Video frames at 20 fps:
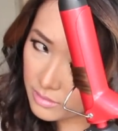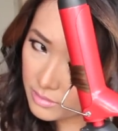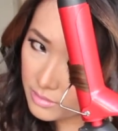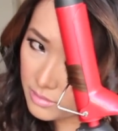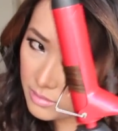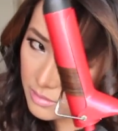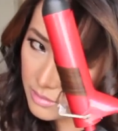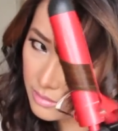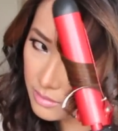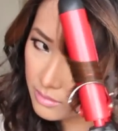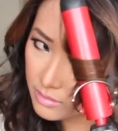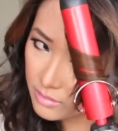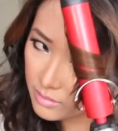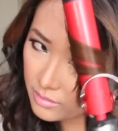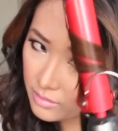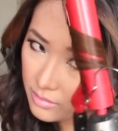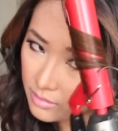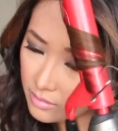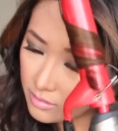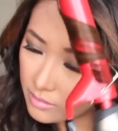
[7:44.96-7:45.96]

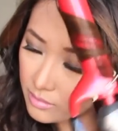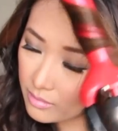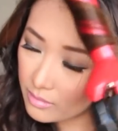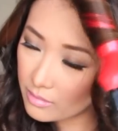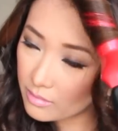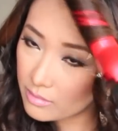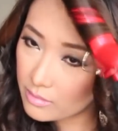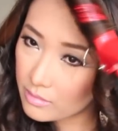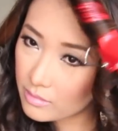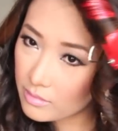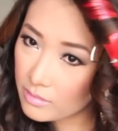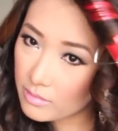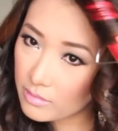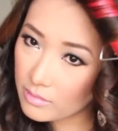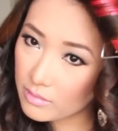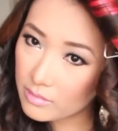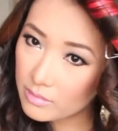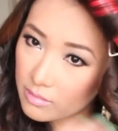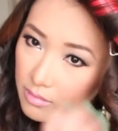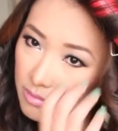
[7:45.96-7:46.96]

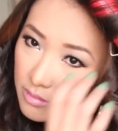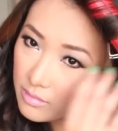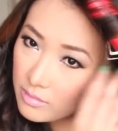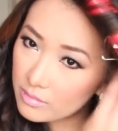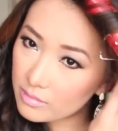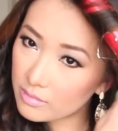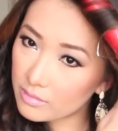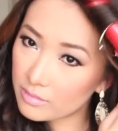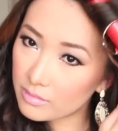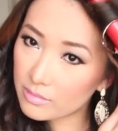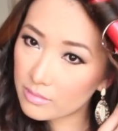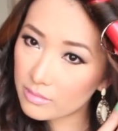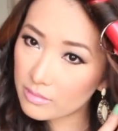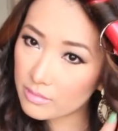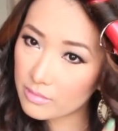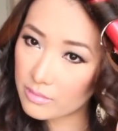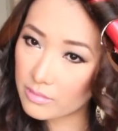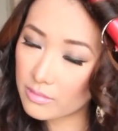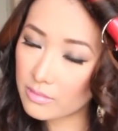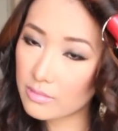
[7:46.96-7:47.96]

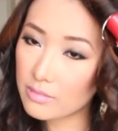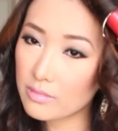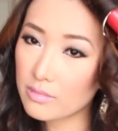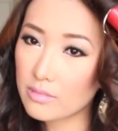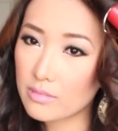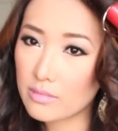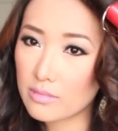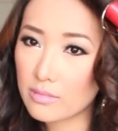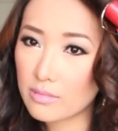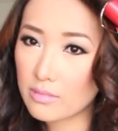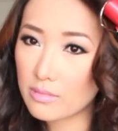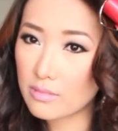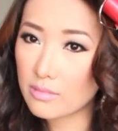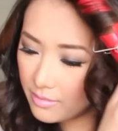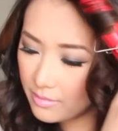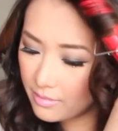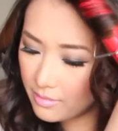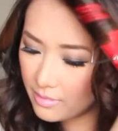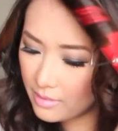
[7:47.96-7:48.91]
(silence)